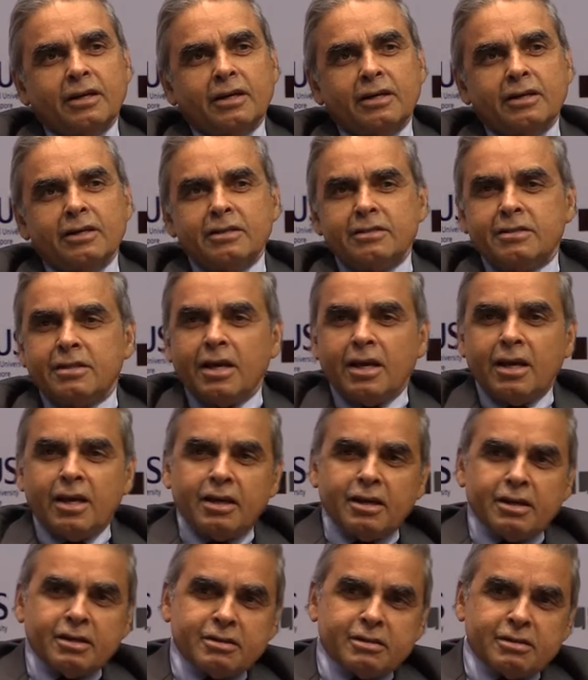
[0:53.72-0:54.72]
is there
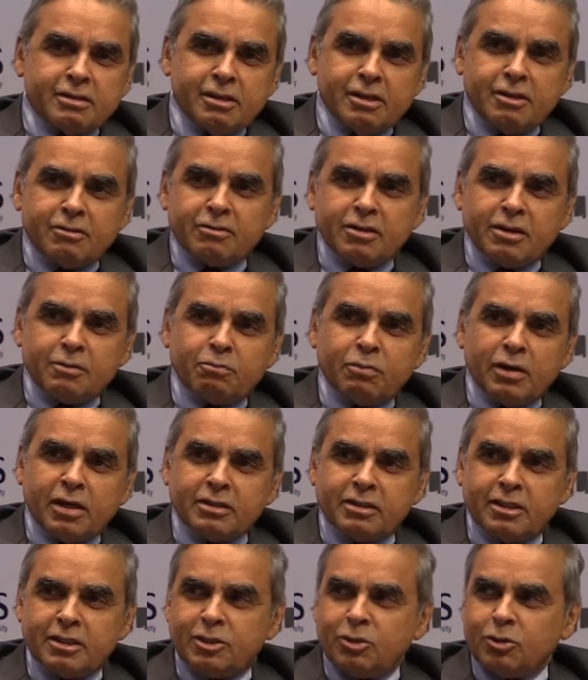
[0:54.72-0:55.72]
a secret
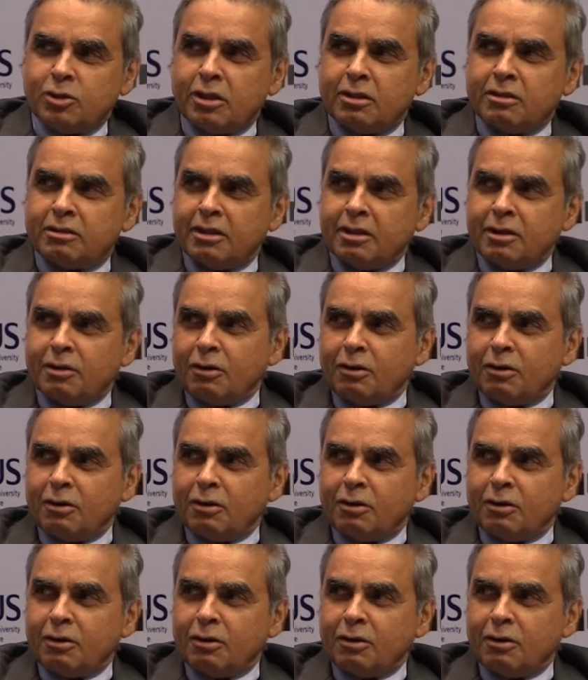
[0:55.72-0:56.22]
passage you can think